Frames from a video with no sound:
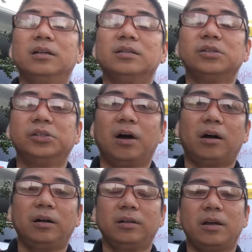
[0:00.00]

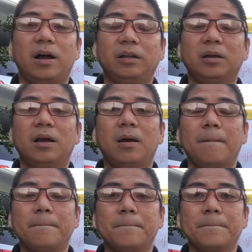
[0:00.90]

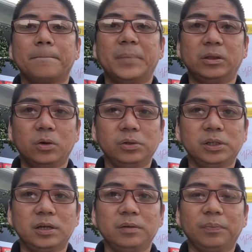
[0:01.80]

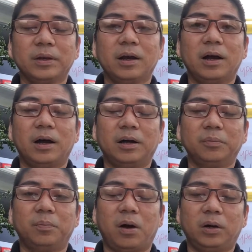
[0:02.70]

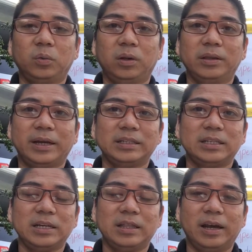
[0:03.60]

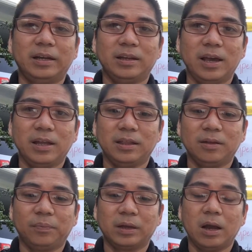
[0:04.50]
zar.mendoza@barnwell19.net,
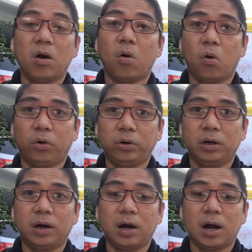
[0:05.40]
or
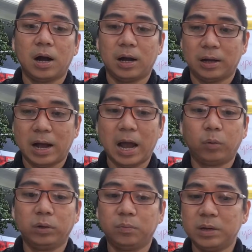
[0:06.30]
I
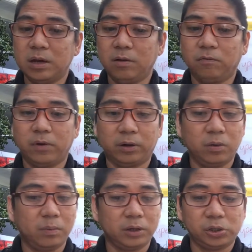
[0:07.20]
would be
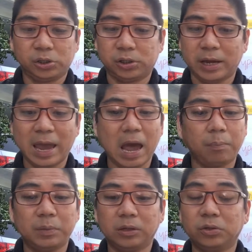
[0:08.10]
very much
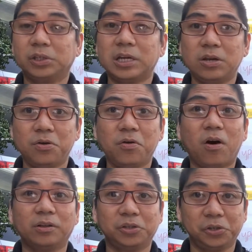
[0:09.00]
happy to see you
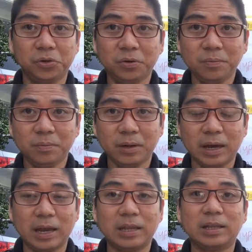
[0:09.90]
on Zoom
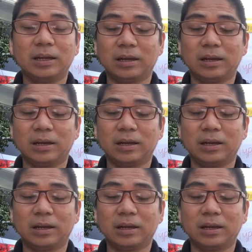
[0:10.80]
and